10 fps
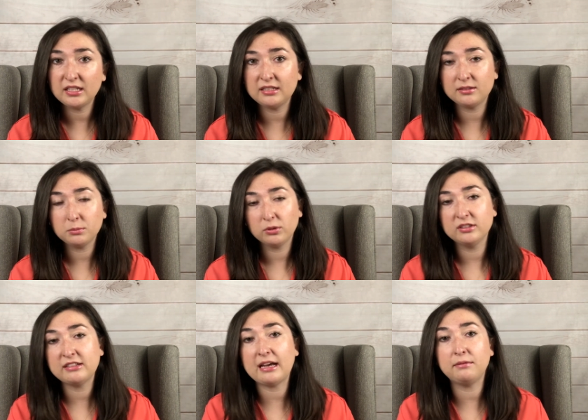and it's
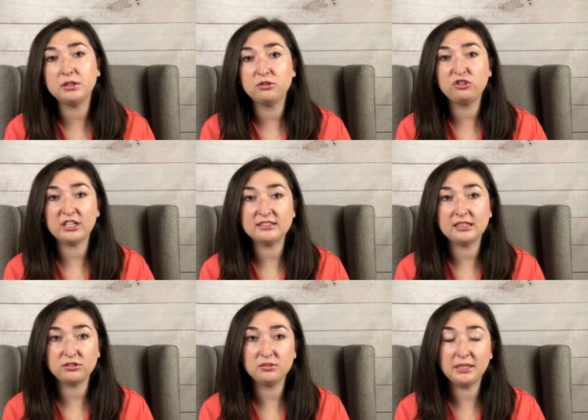important to have those checked
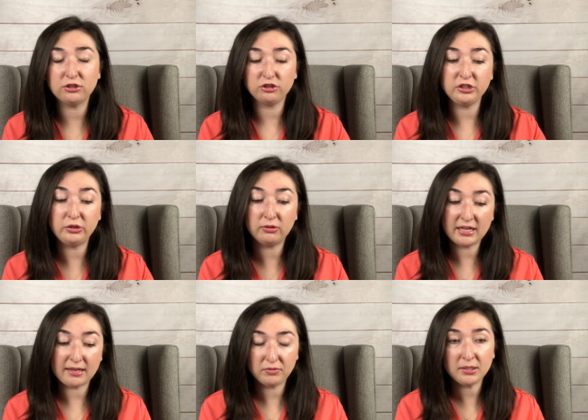out to make sure you don't
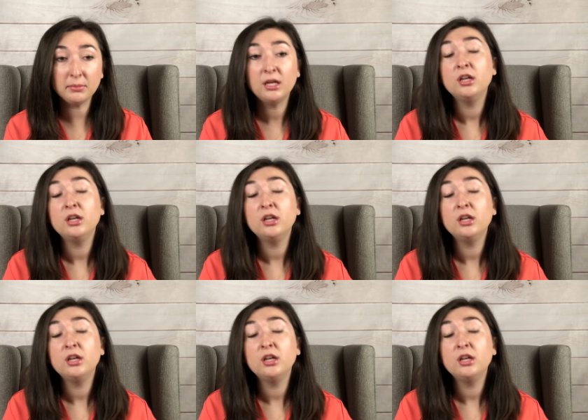have them.